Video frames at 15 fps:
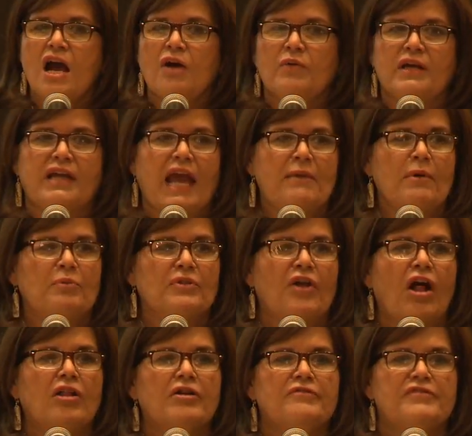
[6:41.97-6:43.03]
we came up with
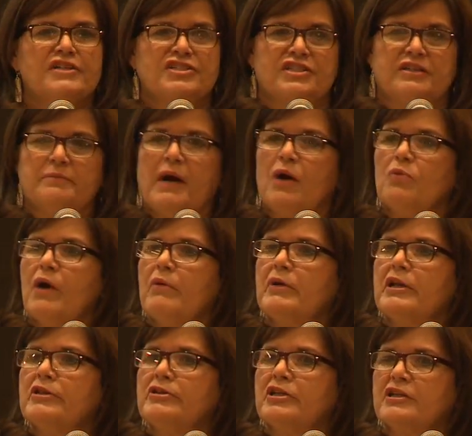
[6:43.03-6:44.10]
all our vision about what
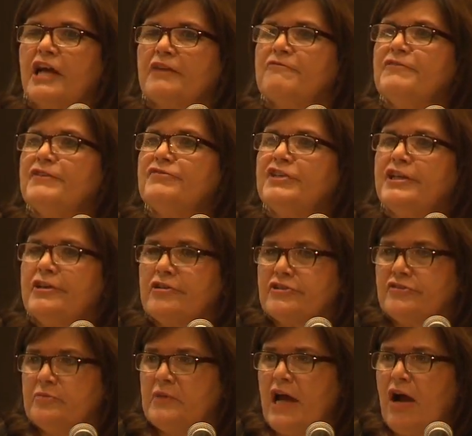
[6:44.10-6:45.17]
would it look like 50 years
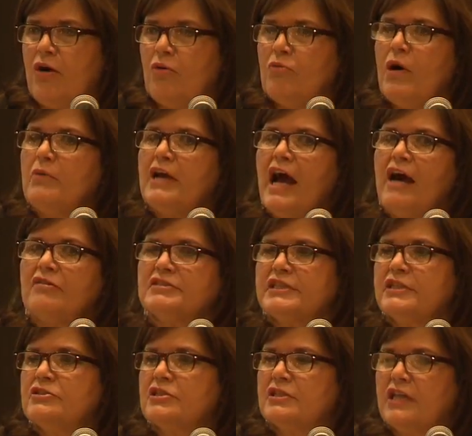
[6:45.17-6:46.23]
from now? What would
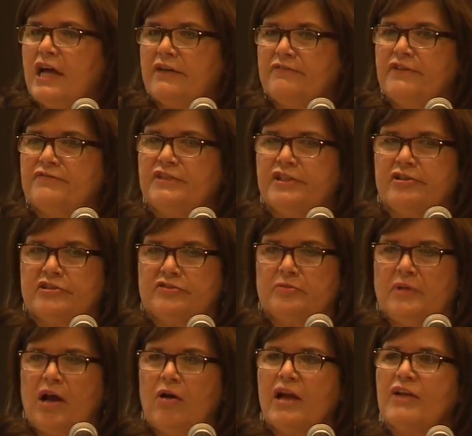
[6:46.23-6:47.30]
housing look like 50 years
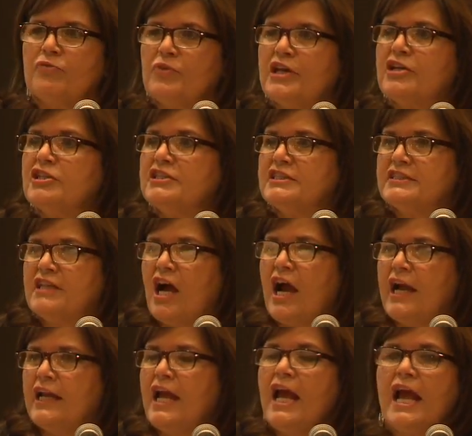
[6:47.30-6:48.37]
from now if we could
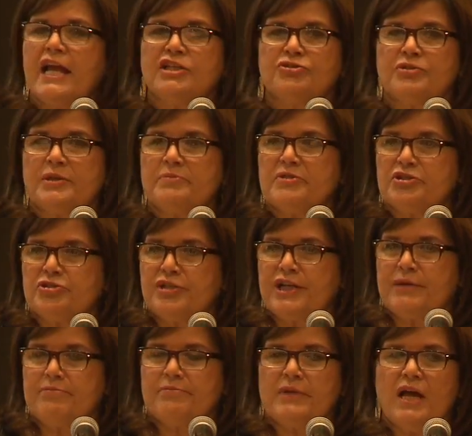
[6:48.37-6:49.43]
design and dream the
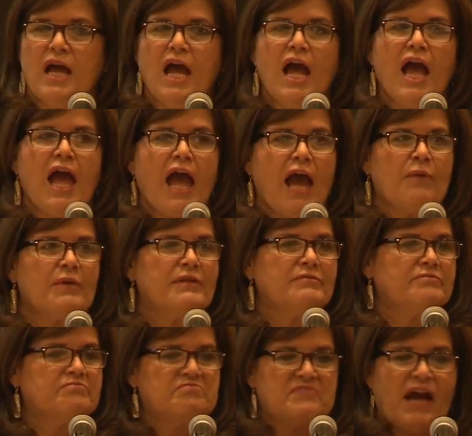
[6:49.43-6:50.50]
dream? And
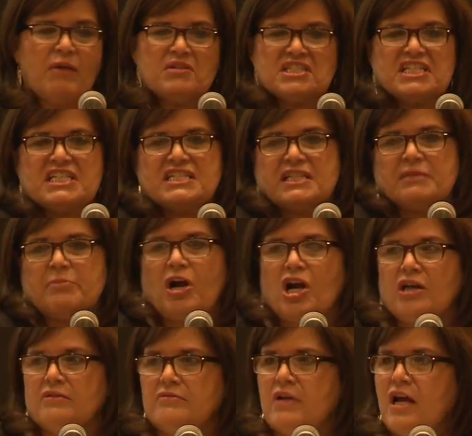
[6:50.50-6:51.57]
that was the easy
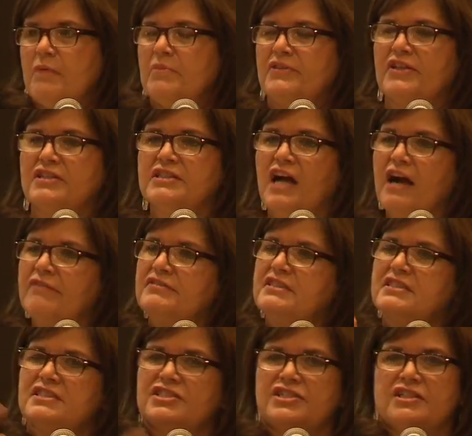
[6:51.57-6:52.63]
part. But the tough
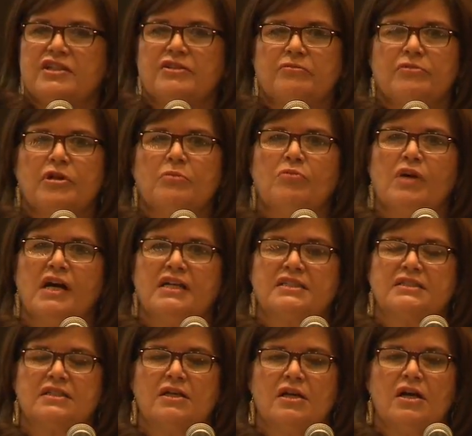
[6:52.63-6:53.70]
decision in the room
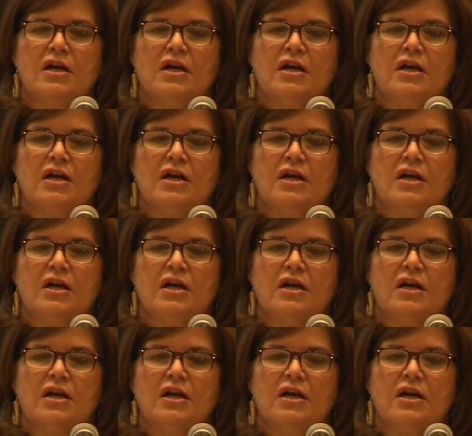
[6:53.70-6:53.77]
was,